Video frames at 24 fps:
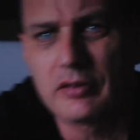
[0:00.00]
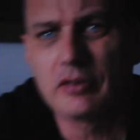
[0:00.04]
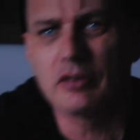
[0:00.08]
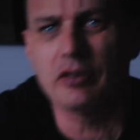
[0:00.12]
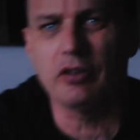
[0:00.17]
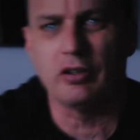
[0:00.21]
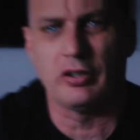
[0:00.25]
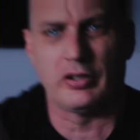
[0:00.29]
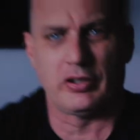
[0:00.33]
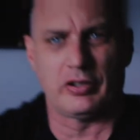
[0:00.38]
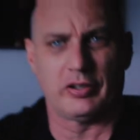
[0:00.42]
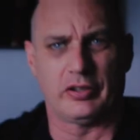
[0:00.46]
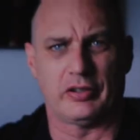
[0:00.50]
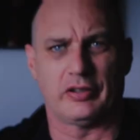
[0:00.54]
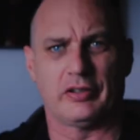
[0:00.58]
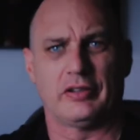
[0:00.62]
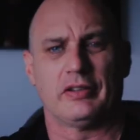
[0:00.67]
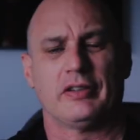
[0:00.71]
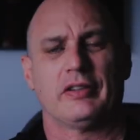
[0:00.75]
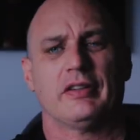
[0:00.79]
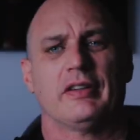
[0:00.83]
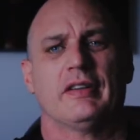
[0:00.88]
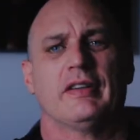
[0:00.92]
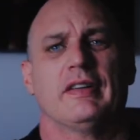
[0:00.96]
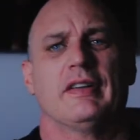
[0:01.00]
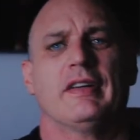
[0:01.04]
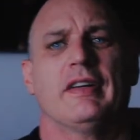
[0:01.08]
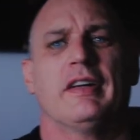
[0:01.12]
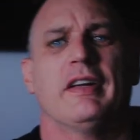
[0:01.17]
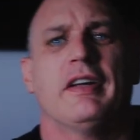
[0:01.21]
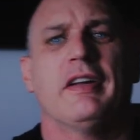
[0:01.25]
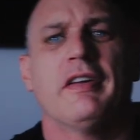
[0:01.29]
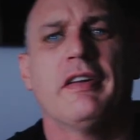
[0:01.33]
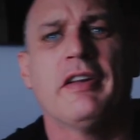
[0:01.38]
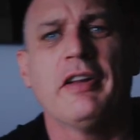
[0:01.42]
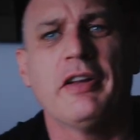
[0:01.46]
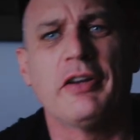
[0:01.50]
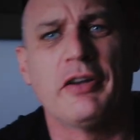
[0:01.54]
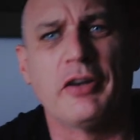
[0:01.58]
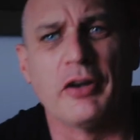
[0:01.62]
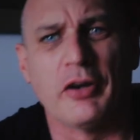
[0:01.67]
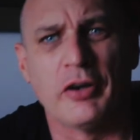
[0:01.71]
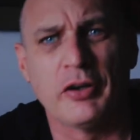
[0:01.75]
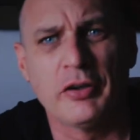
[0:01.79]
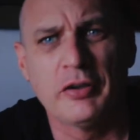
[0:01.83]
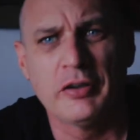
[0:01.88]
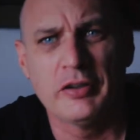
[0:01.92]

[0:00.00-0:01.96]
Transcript: Oh, there you go,